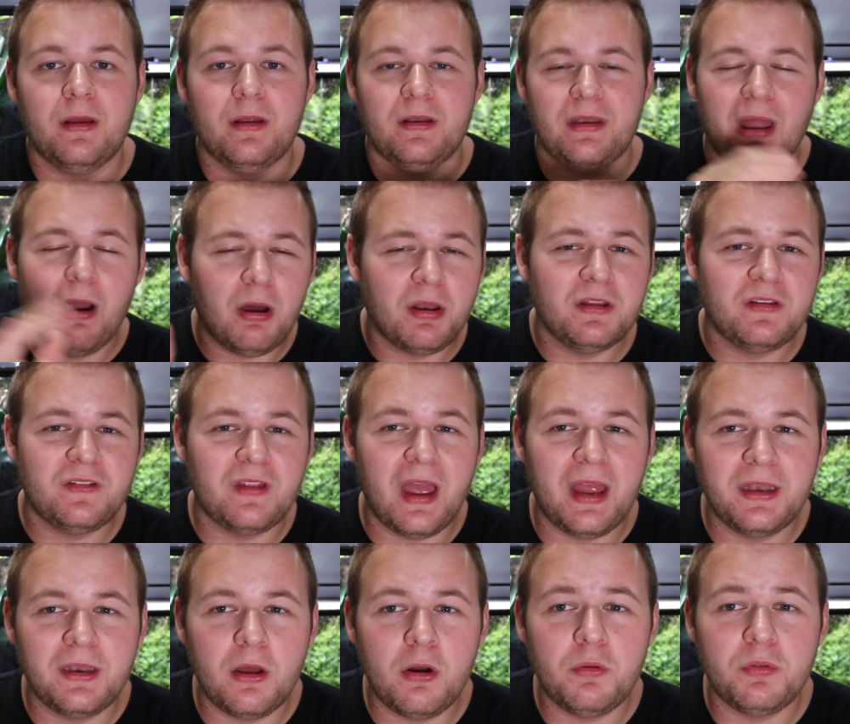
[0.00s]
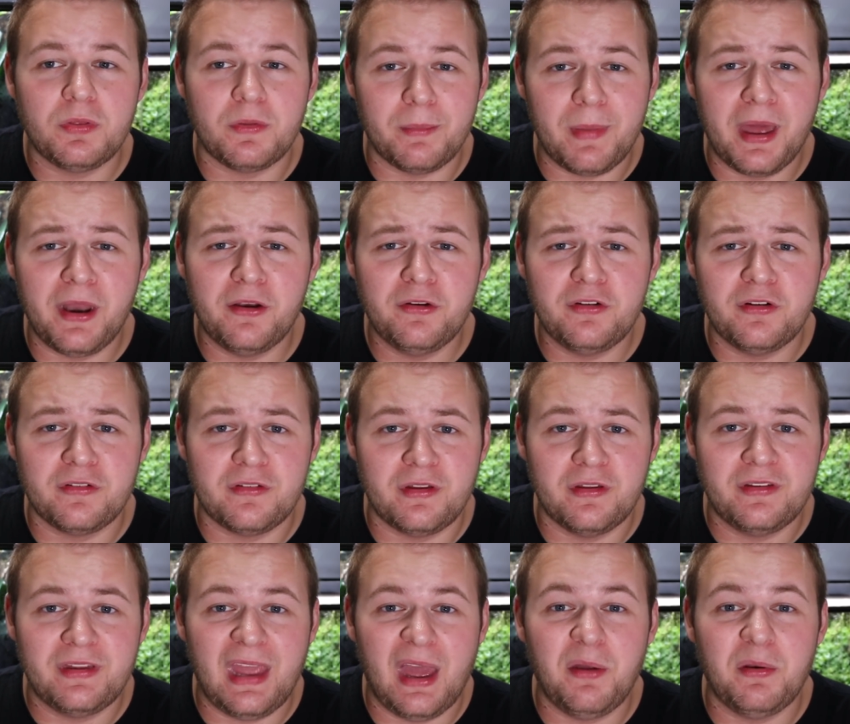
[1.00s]
Now, on a side note, the manager's
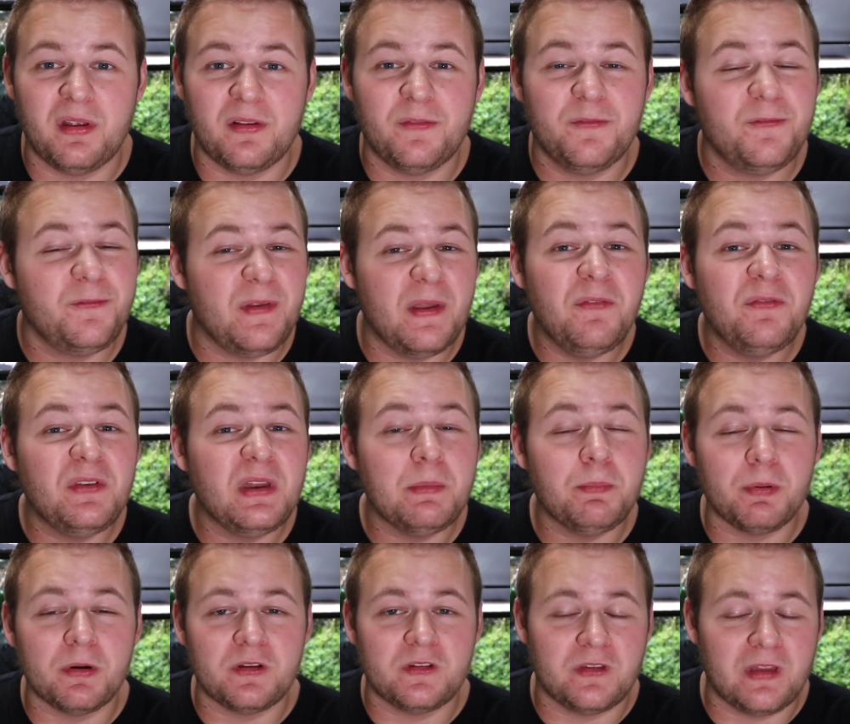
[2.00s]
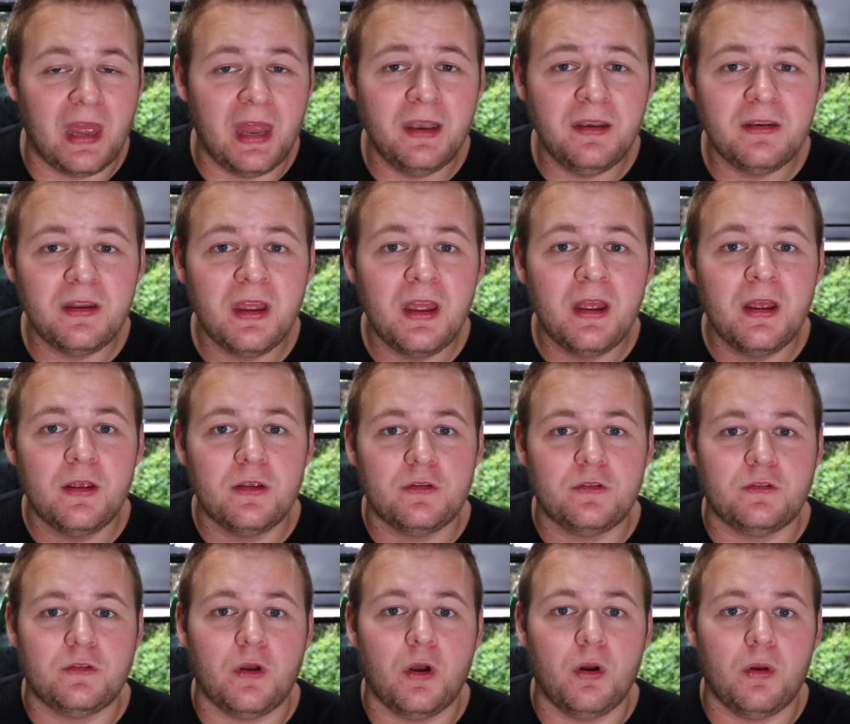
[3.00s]
discount is 50%,
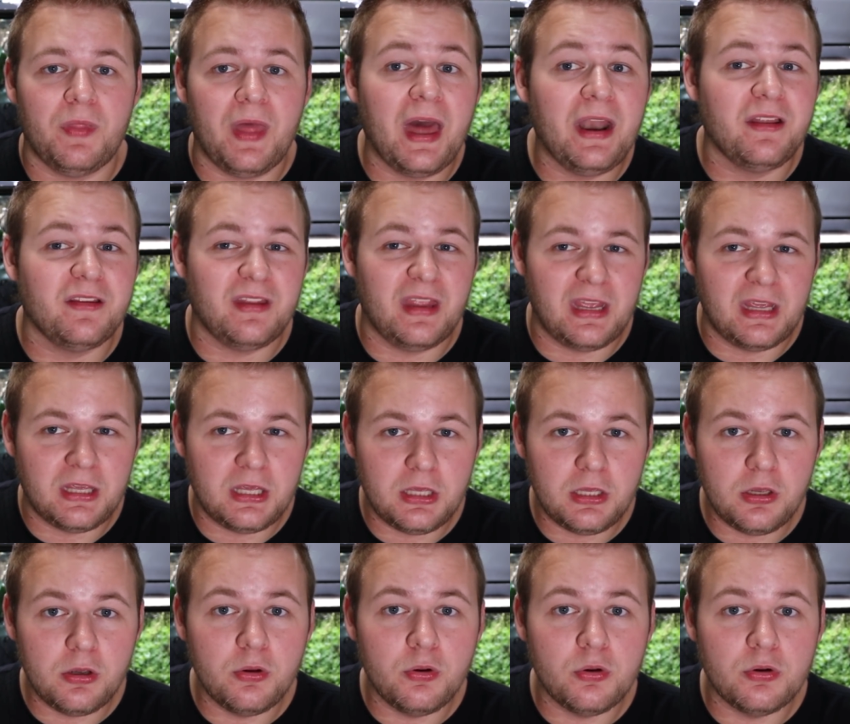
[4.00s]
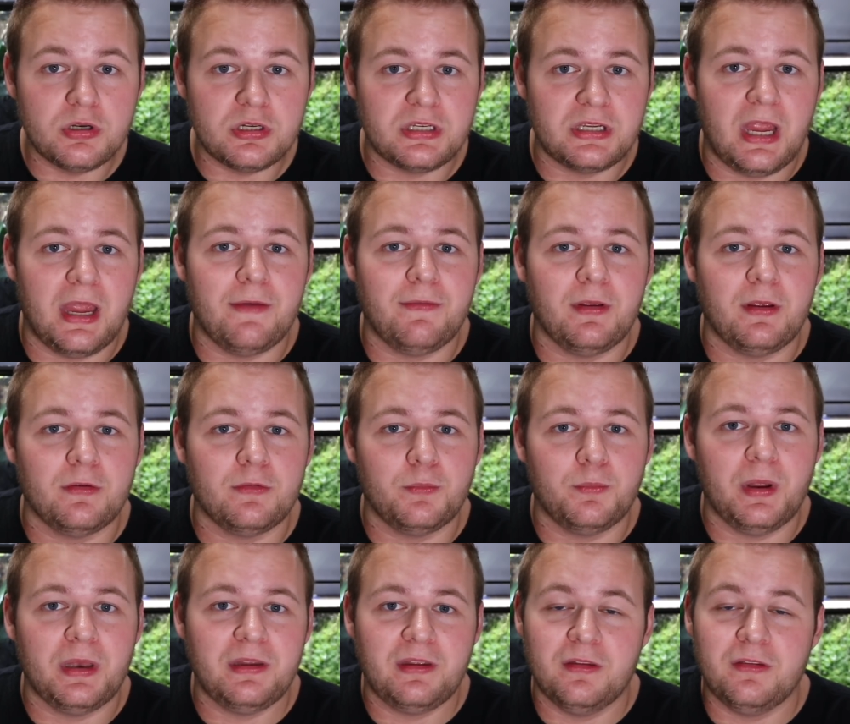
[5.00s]
so that is a huge savings
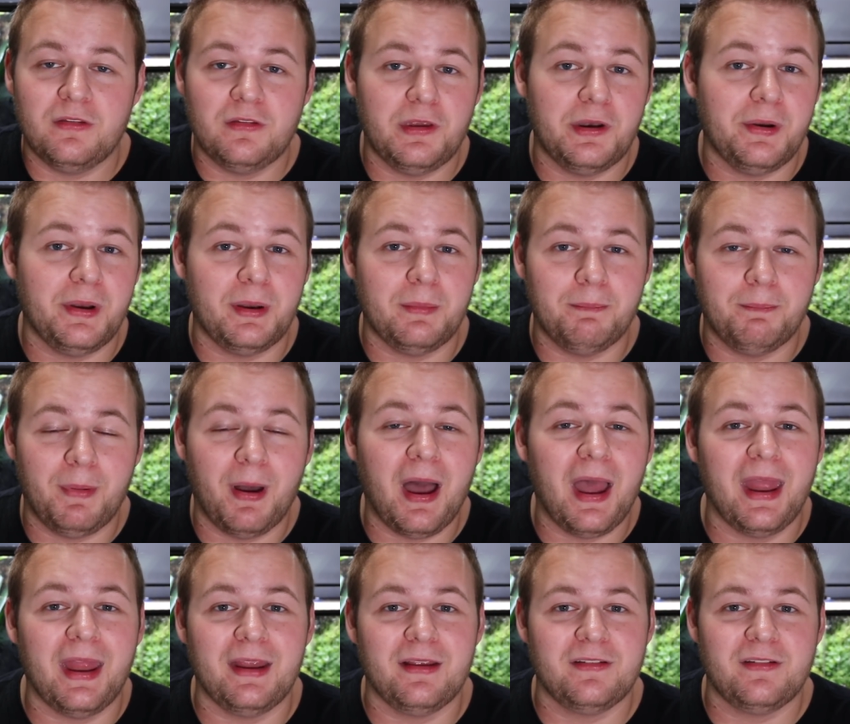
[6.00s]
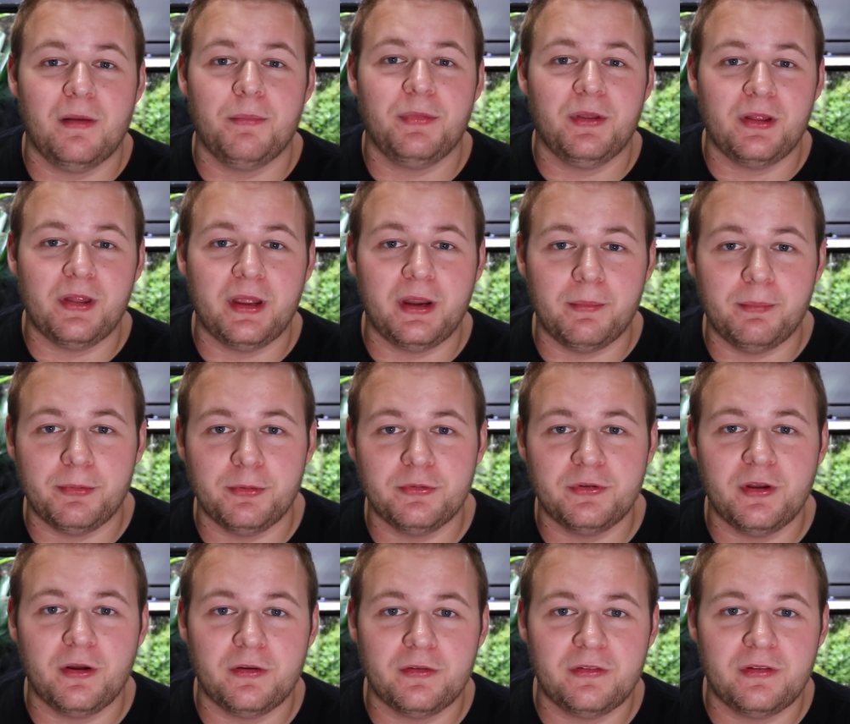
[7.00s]
when considering buying something like a
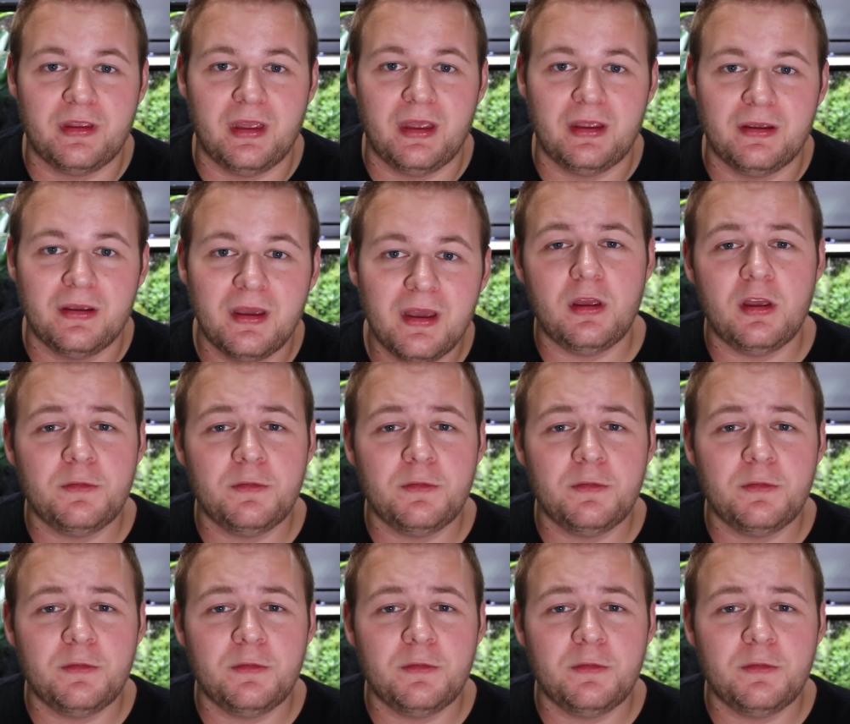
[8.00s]
blue-tongue skink.